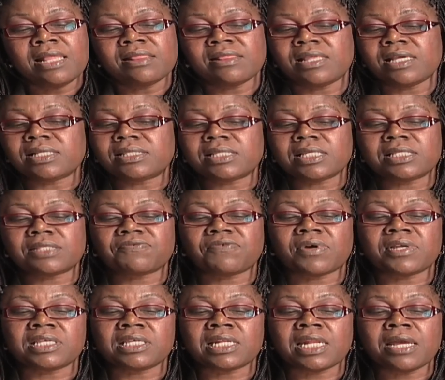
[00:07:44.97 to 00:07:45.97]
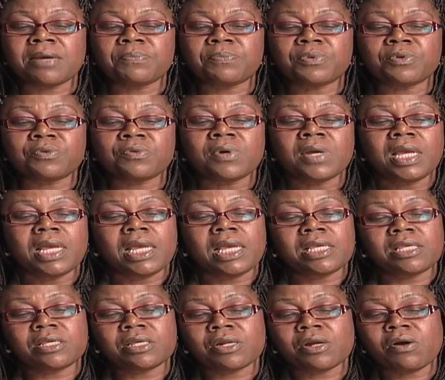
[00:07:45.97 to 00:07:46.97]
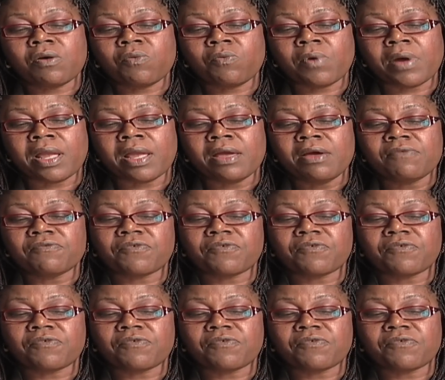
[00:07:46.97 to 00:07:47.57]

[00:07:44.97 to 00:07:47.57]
This is for Nyinamplu and Nyinamwe,